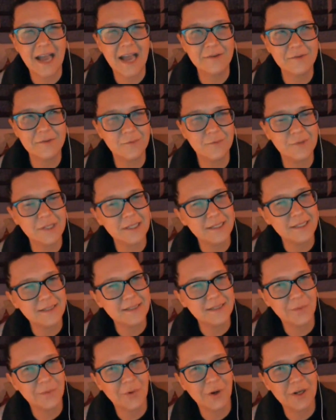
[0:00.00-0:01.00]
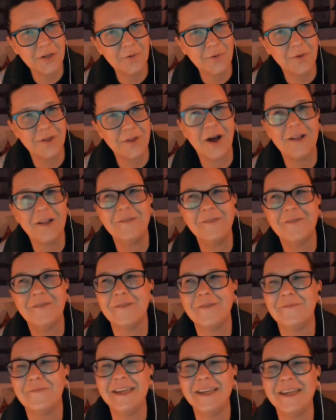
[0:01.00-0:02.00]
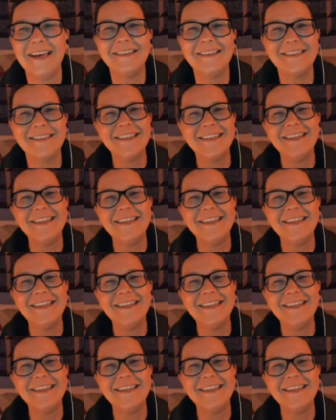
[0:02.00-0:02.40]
I was really disappointed with all of them, because